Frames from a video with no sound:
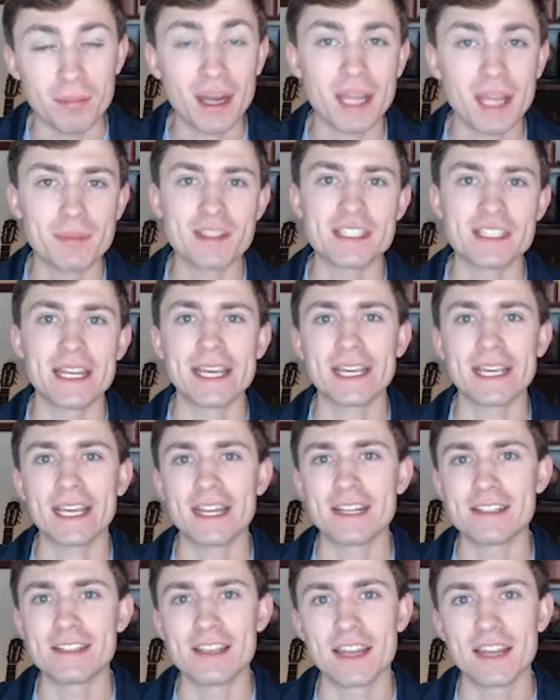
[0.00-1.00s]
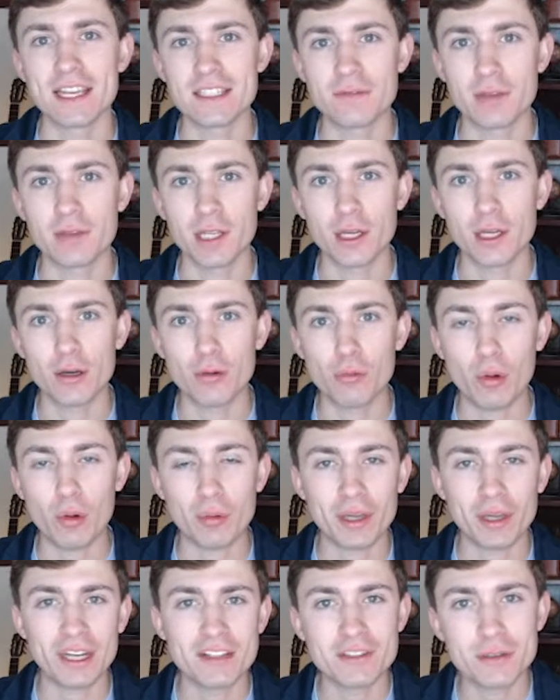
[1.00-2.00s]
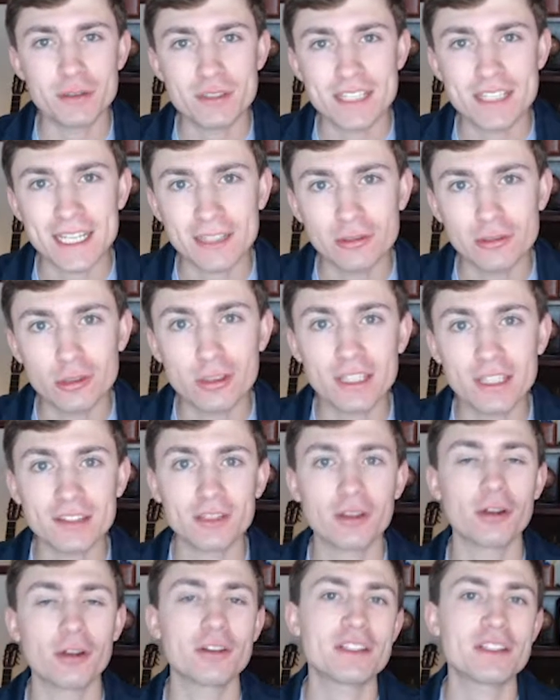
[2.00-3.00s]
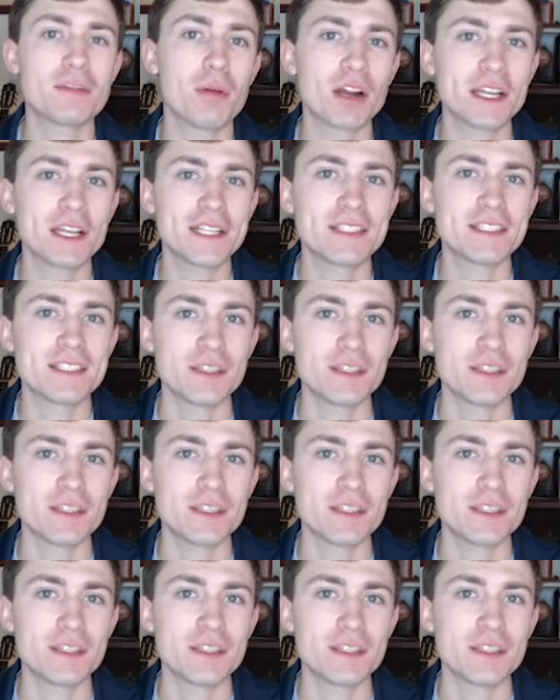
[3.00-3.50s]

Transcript: My name is Nick, and in today's video what we're going to do is take a look at the currency market,